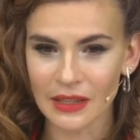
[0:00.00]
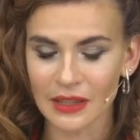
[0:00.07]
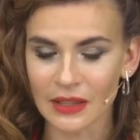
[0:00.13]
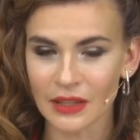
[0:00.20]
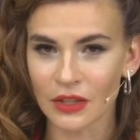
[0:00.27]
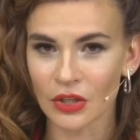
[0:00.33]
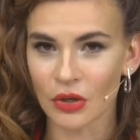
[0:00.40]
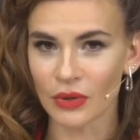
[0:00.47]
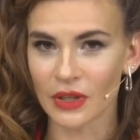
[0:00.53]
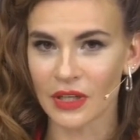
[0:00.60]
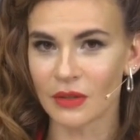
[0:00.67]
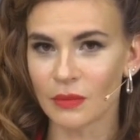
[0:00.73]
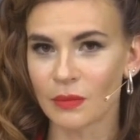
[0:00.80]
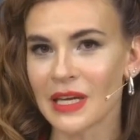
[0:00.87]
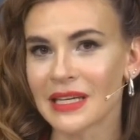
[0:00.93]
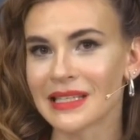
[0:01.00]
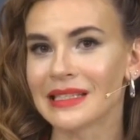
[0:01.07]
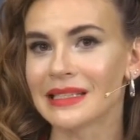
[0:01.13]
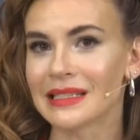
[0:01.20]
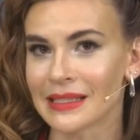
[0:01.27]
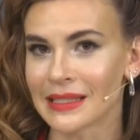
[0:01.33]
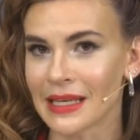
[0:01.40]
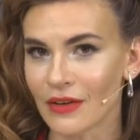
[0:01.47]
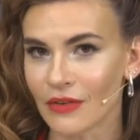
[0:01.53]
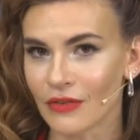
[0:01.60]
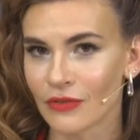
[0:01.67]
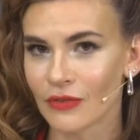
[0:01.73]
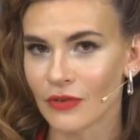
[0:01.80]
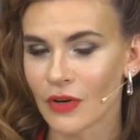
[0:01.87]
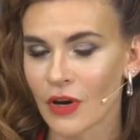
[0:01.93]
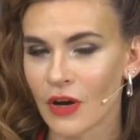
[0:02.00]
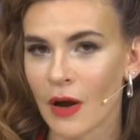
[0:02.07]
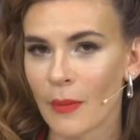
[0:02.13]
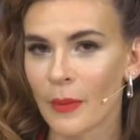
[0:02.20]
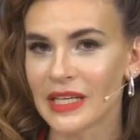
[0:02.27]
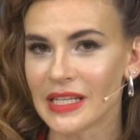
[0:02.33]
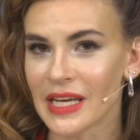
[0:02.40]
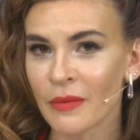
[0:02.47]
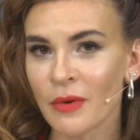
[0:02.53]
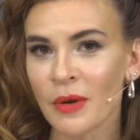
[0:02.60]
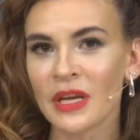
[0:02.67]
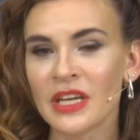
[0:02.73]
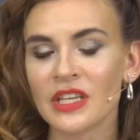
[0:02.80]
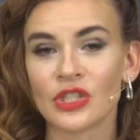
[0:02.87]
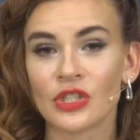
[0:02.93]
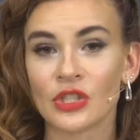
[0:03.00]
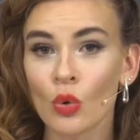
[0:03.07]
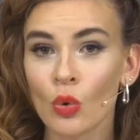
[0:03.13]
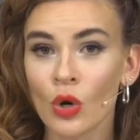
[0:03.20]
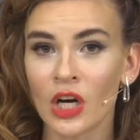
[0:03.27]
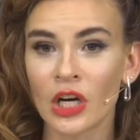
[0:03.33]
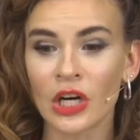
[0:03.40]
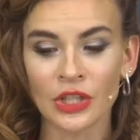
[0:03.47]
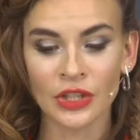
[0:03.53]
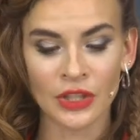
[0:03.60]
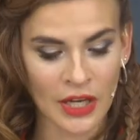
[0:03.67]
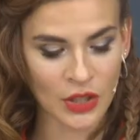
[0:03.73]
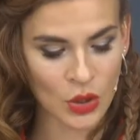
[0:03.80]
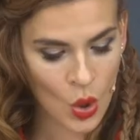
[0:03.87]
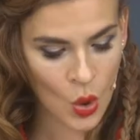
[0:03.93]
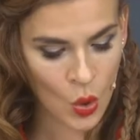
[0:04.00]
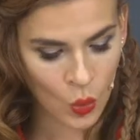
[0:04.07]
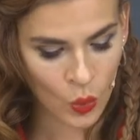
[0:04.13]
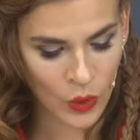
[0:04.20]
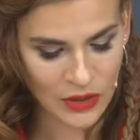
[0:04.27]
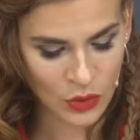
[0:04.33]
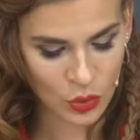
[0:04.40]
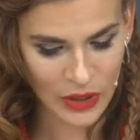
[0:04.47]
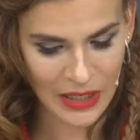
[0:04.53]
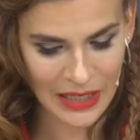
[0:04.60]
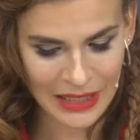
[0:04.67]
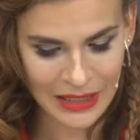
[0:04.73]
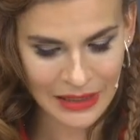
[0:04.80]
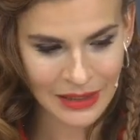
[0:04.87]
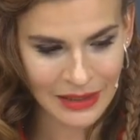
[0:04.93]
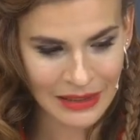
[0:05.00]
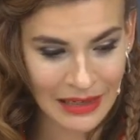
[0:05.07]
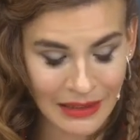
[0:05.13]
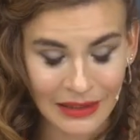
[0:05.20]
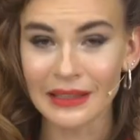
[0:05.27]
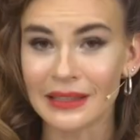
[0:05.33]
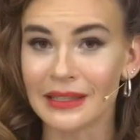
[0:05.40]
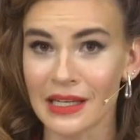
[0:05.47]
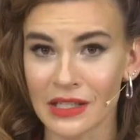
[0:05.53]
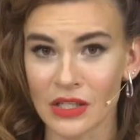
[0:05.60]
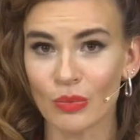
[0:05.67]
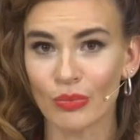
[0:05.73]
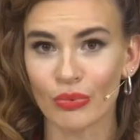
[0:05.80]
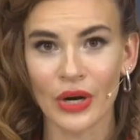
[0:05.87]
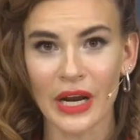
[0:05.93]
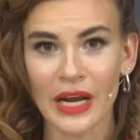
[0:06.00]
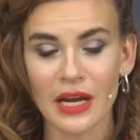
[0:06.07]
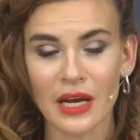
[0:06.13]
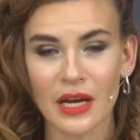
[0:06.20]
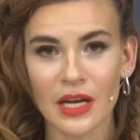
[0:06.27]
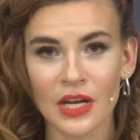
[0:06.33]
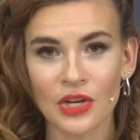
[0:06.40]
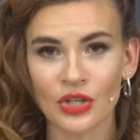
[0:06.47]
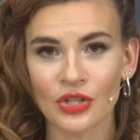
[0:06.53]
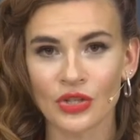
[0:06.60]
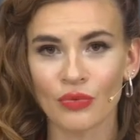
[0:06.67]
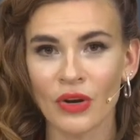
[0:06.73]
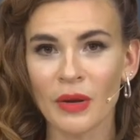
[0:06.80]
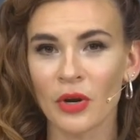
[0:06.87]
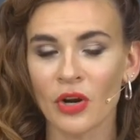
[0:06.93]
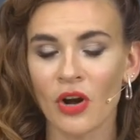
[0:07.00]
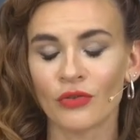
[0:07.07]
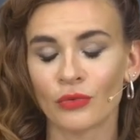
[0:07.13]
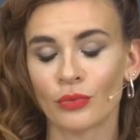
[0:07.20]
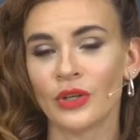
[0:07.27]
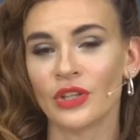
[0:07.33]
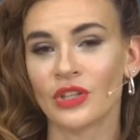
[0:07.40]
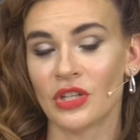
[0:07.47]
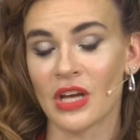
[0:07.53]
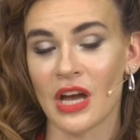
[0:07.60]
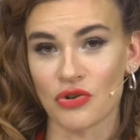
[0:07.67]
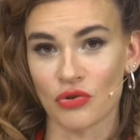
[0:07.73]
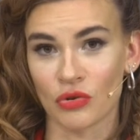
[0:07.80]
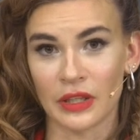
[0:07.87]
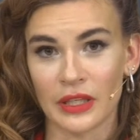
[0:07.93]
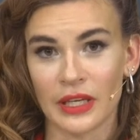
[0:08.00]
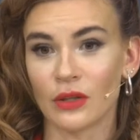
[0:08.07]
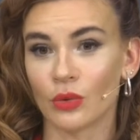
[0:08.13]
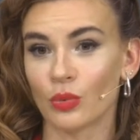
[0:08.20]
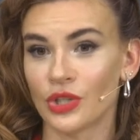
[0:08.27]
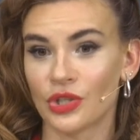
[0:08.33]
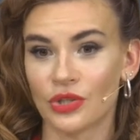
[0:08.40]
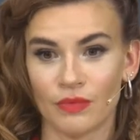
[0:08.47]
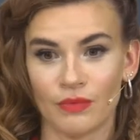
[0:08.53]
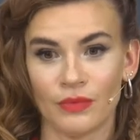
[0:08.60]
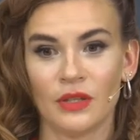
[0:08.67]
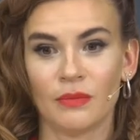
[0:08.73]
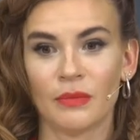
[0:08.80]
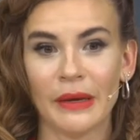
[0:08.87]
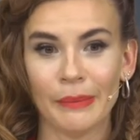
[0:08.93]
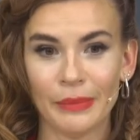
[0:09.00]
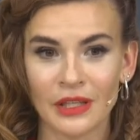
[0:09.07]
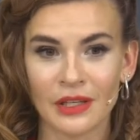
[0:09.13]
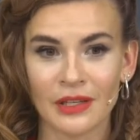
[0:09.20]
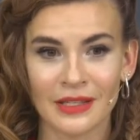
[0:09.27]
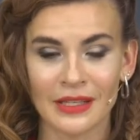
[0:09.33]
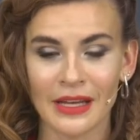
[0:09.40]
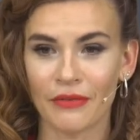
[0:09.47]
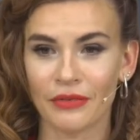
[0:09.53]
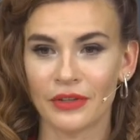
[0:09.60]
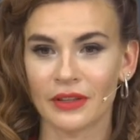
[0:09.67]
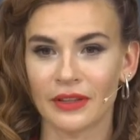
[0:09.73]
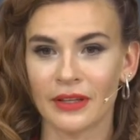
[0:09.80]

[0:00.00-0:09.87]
it makes it safe. But MMA is so hard that once we hit the nail, it doesn't break. You just rip it off with a natural nail, which in my opinion is definitely